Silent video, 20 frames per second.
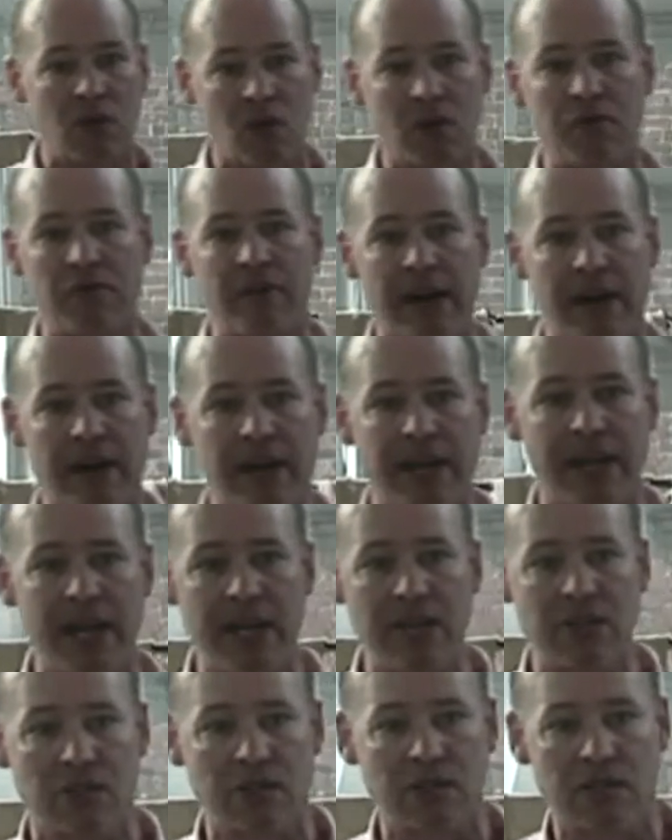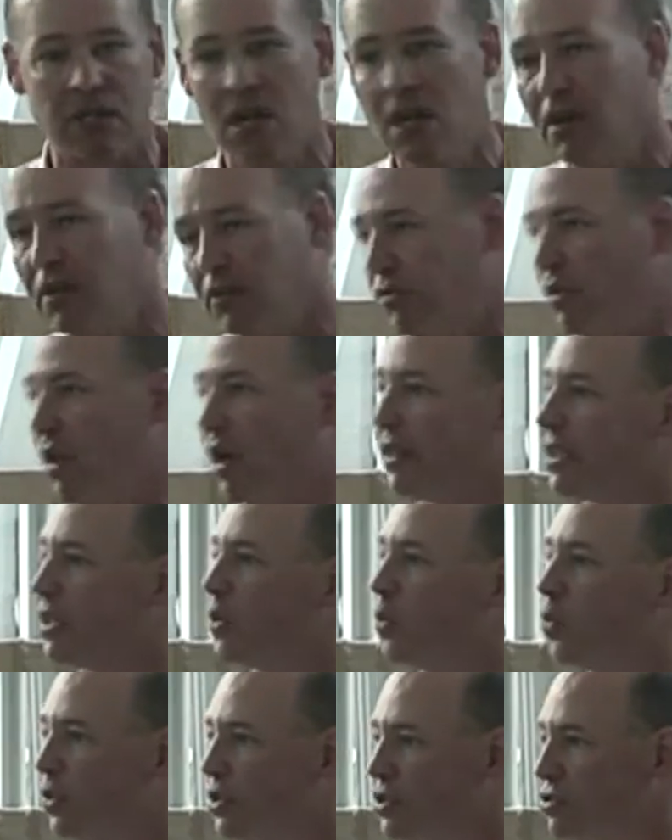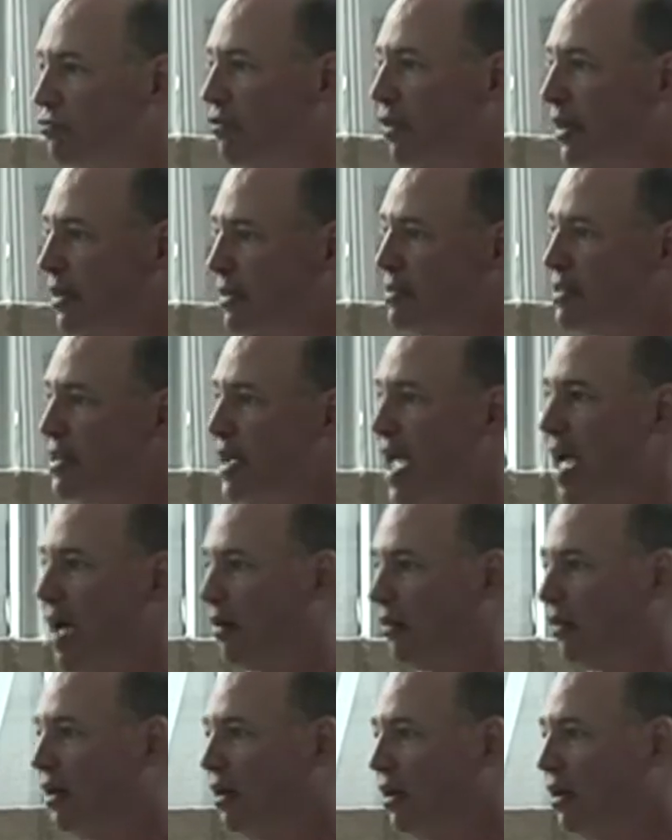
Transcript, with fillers: or variations. Nothing was written down.